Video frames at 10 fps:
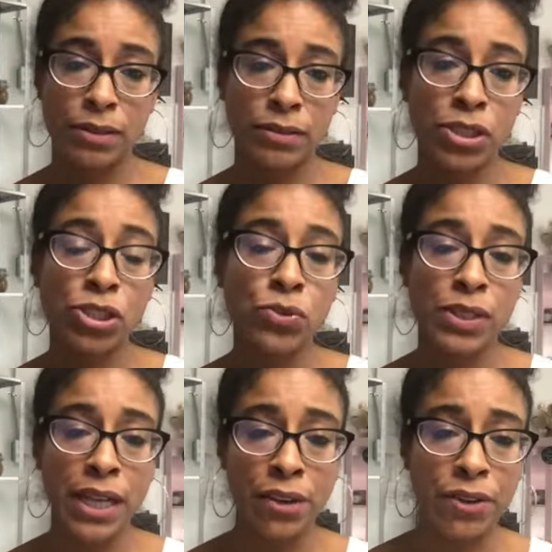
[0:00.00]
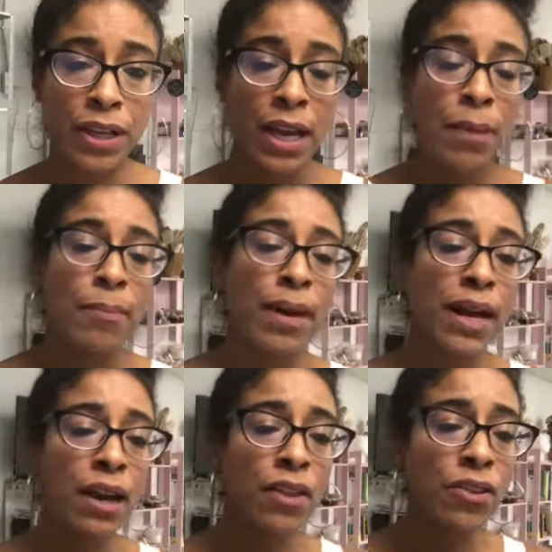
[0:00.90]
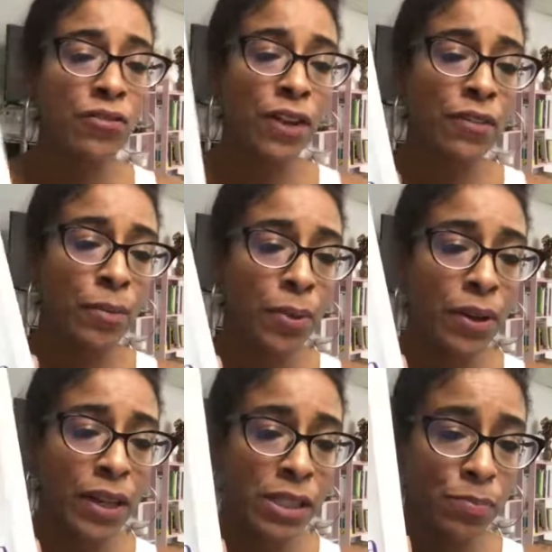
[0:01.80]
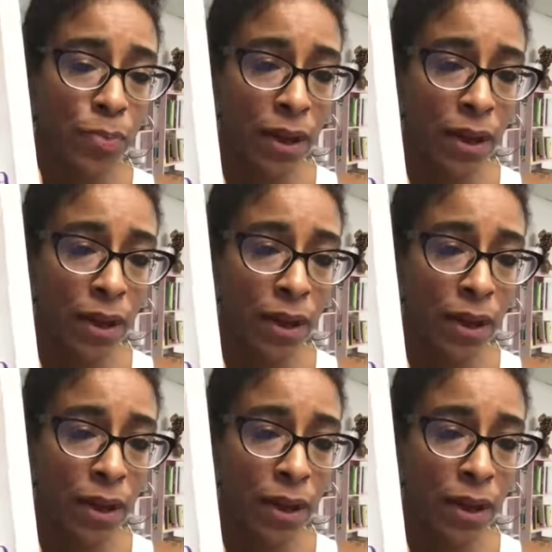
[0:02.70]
tissue integrity. My other favorite book is